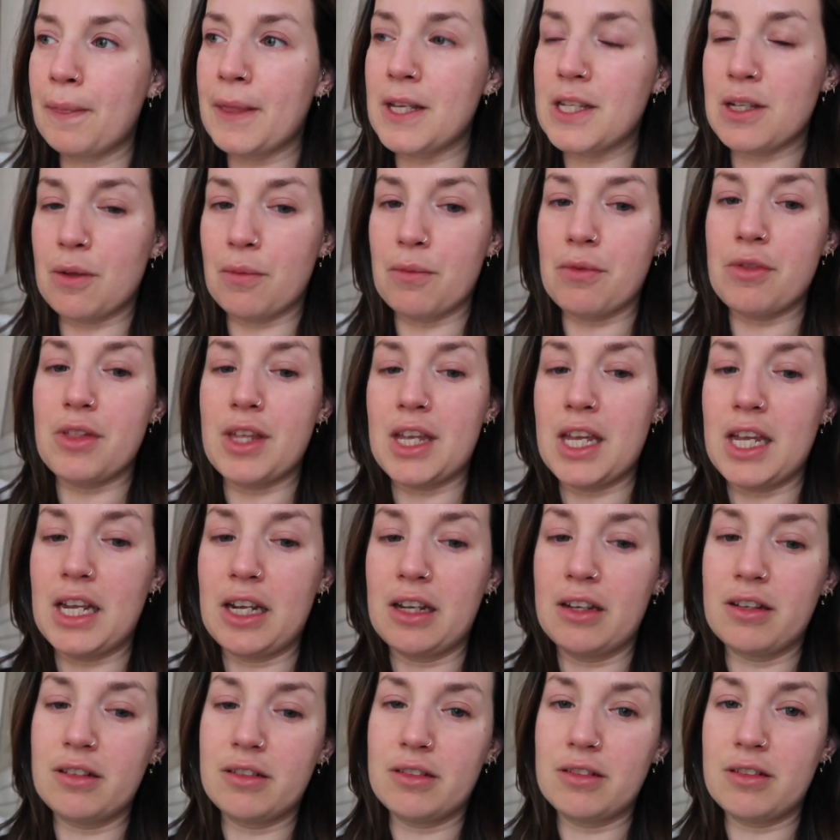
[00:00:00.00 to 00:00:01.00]

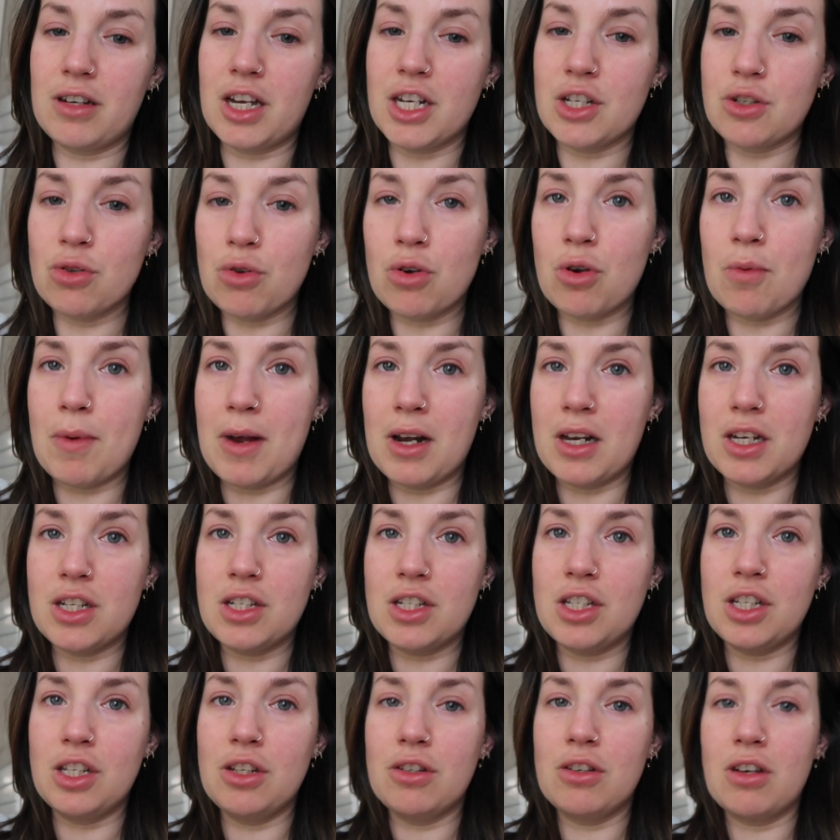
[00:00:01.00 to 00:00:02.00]
something, I talk about it
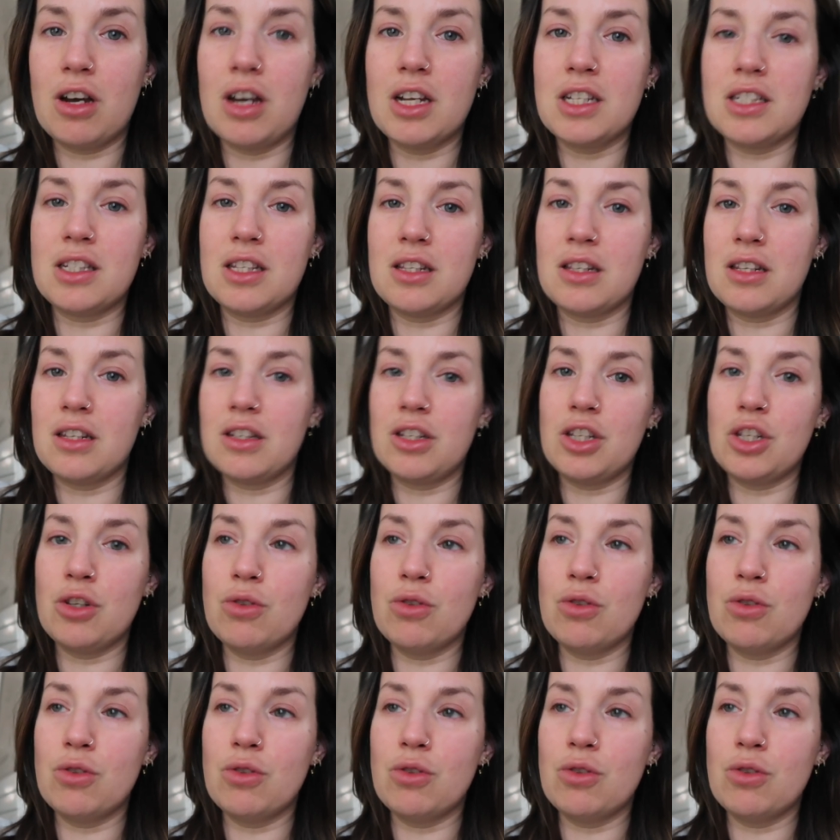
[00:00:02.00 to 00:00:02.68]
to you guys, and